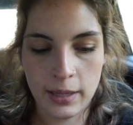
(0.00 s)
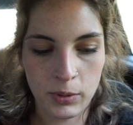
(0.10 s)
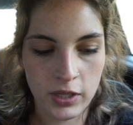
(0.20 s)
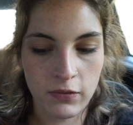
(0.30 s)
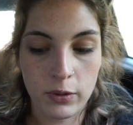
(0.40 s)
I'm
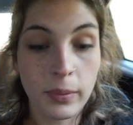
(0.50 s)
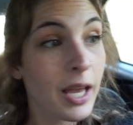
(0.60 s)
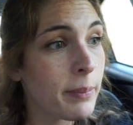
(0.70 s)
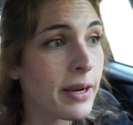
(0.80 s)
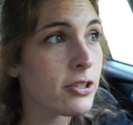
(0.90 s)
looking for a
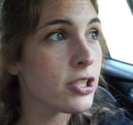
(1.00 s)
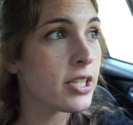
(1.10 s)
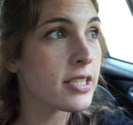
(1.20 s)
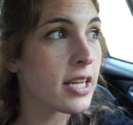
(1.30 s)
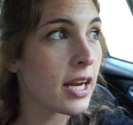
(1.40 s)
black pair of
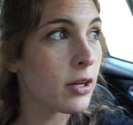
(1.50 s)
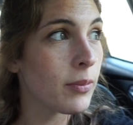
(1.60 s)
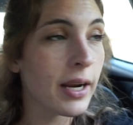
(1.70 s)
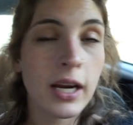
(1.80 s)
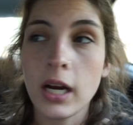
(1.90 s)
jeans that I can
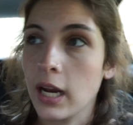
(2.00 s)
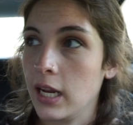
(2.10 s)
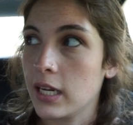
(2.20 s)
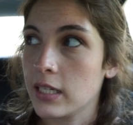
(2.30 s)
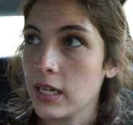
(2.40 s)
wear,
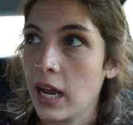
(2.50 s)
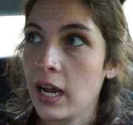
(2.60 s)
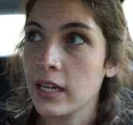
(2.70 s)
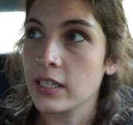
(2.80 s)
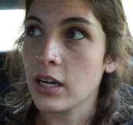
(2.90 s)
and
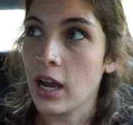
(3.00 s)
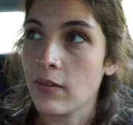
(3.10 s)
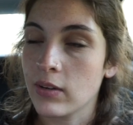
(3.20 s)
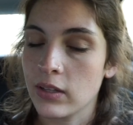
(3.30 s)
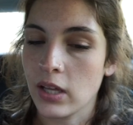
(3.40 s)
I do not
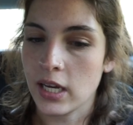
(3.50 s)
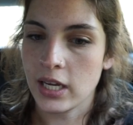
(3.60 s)
have any luck.